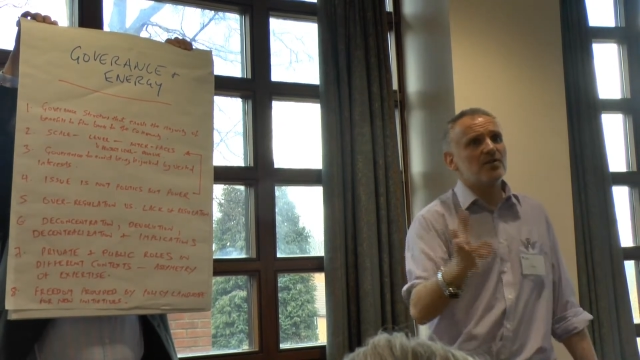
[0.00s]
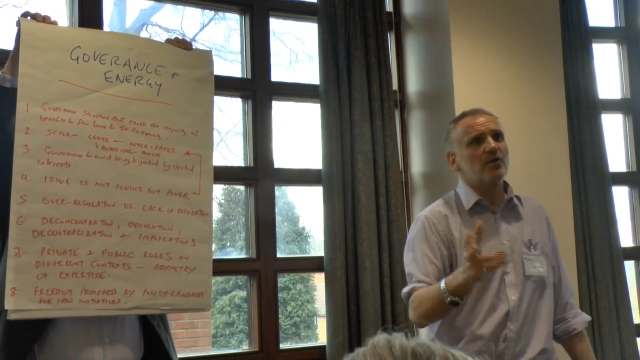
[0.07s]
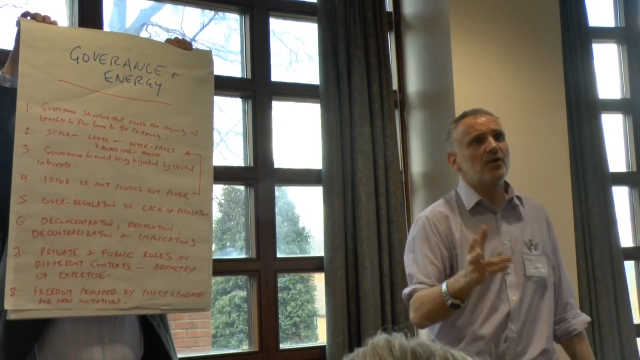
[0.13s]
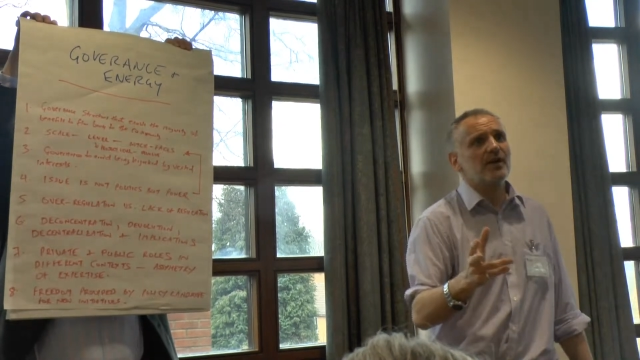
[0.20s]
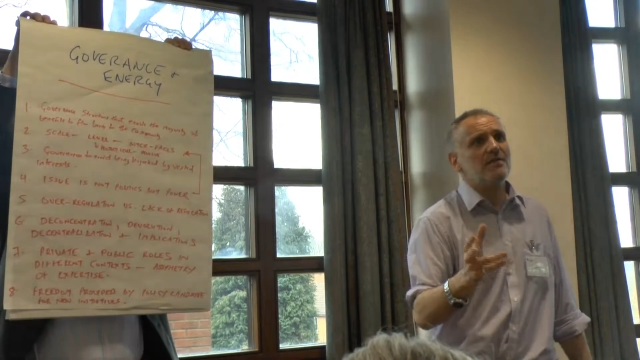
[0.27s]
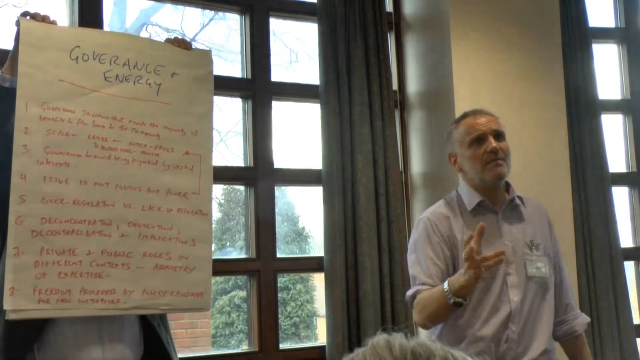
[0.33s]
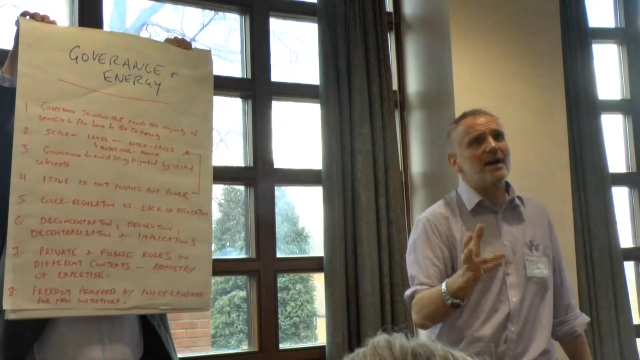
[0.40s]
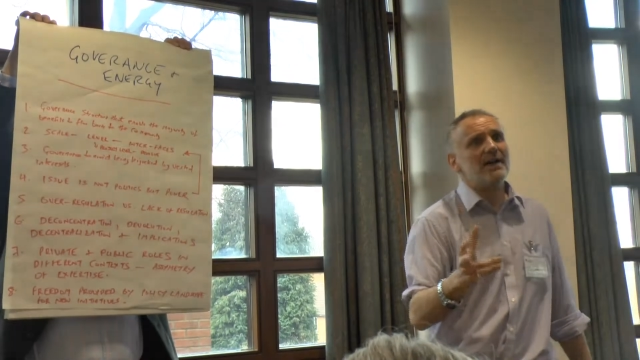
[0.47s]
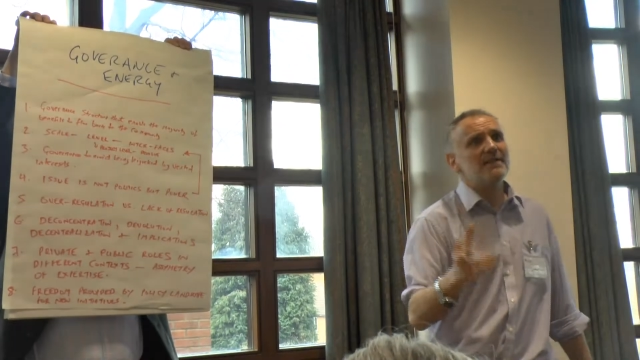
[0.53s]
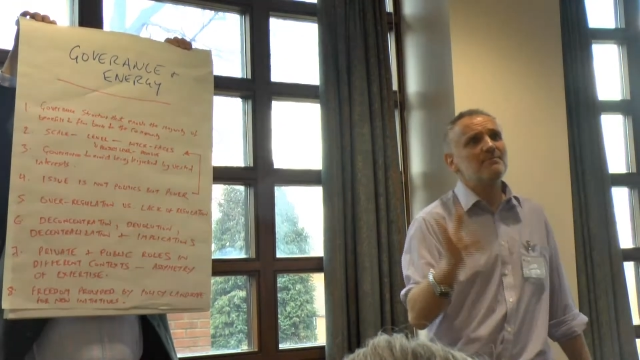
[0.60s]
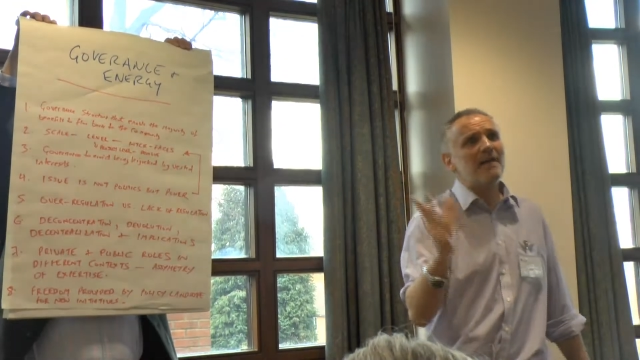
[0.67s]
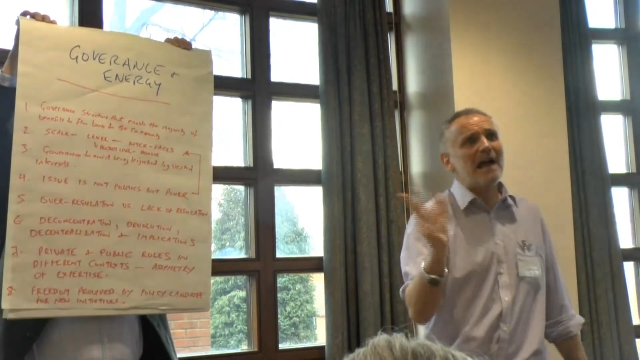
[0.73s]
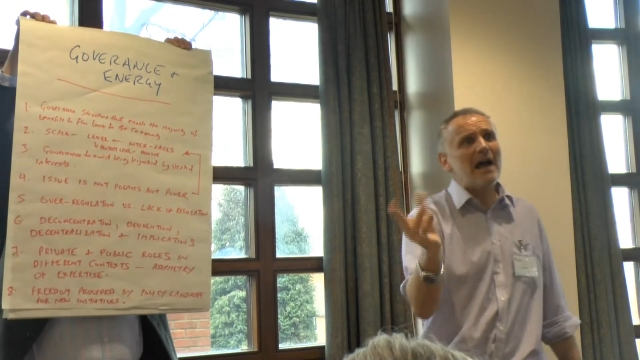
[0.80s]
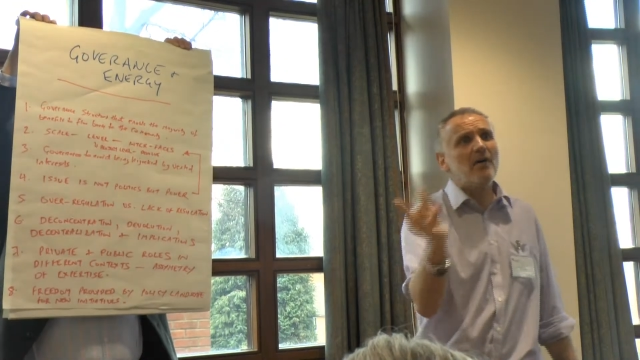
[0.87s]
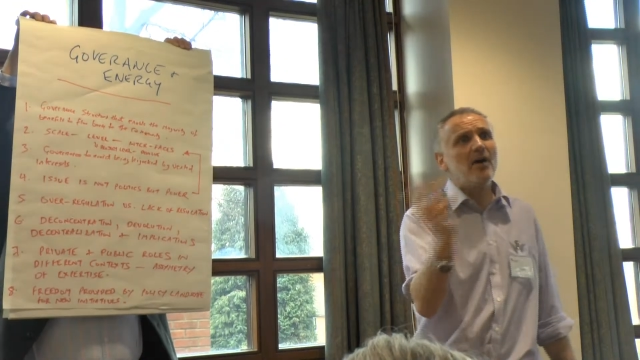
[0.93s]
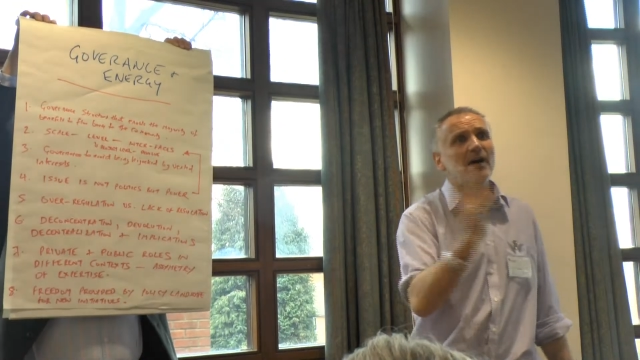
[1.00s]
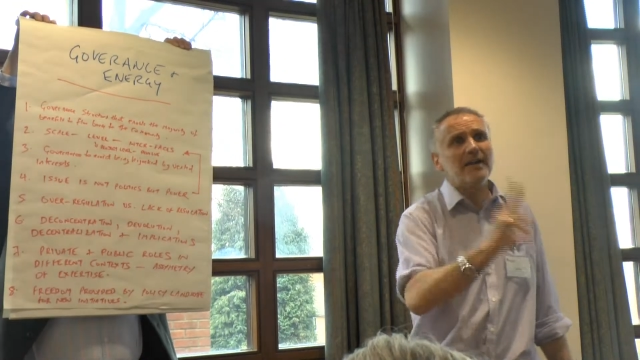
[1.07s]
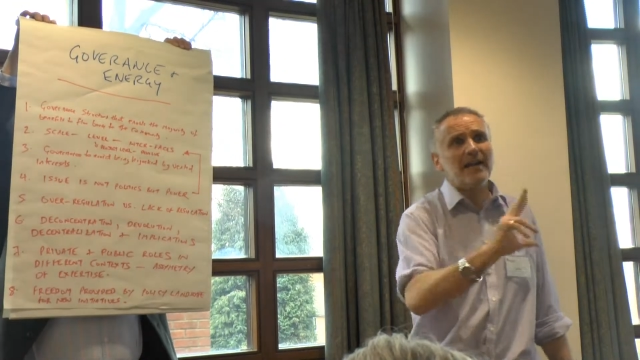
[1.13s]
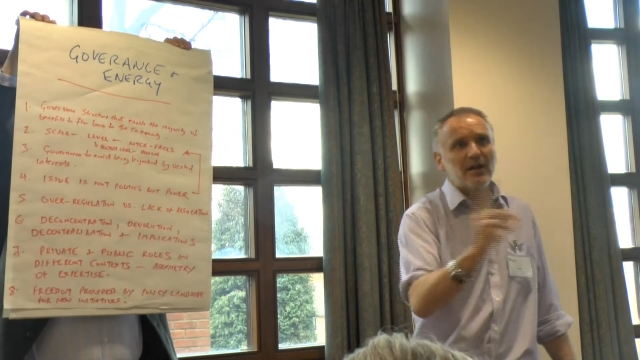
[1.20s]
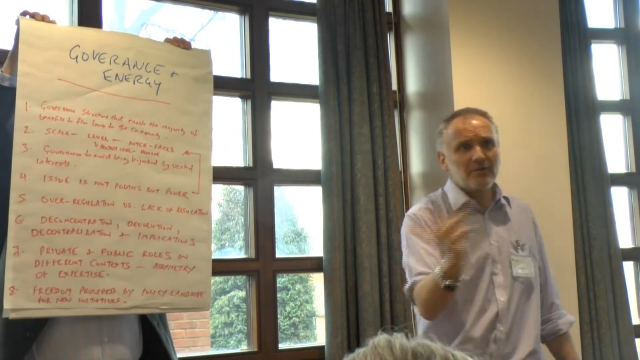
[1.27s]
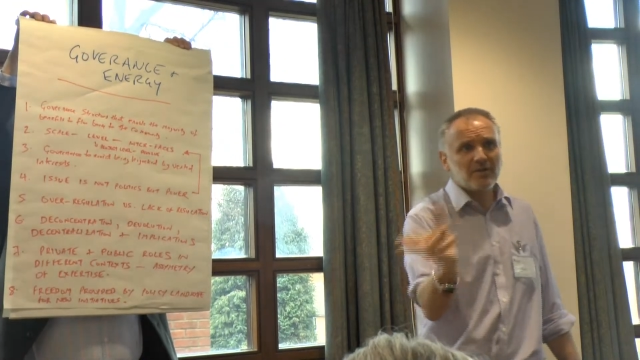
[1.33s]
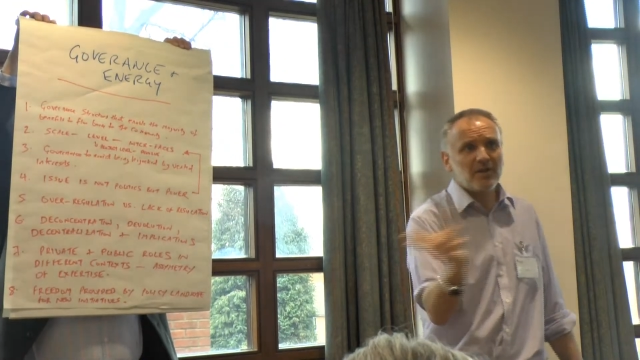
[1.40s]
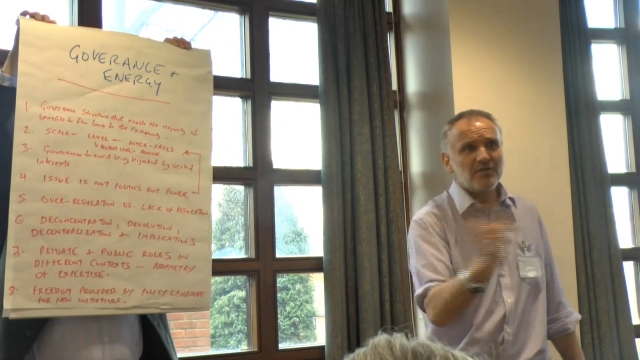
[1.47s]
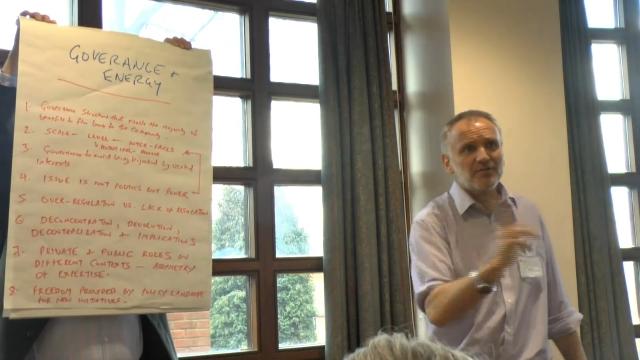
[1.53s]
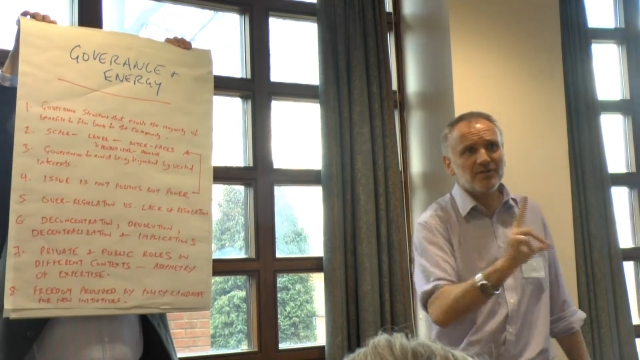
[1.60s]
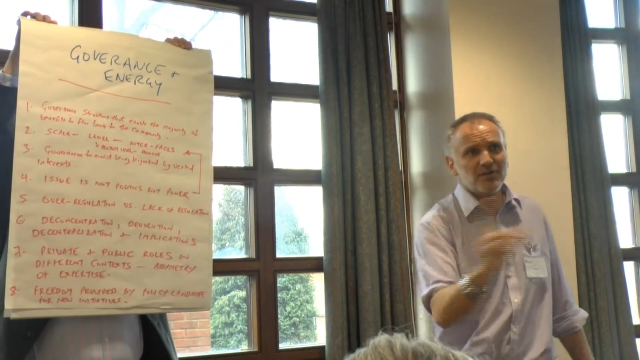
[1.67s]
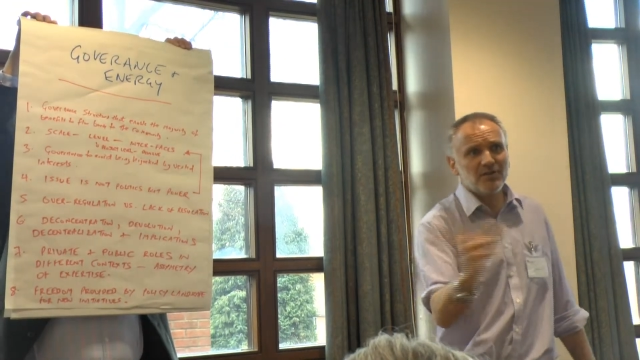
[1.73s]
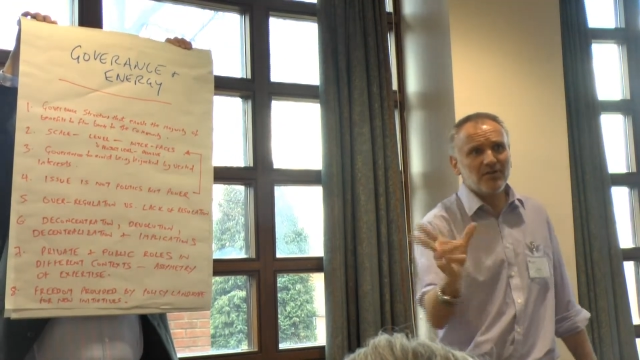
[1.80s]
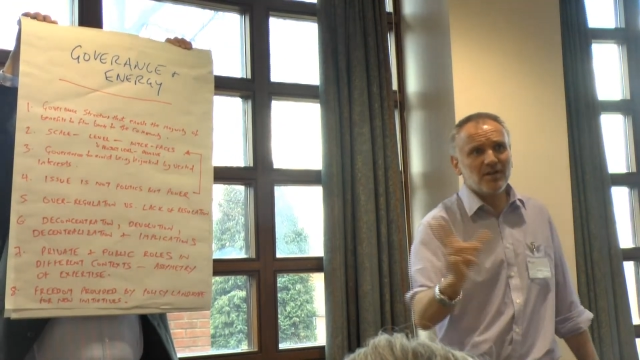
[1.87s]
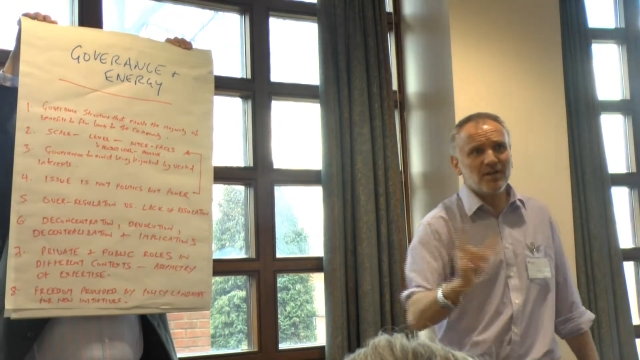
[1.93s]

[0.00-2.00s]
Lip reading: talking about is power and how do those two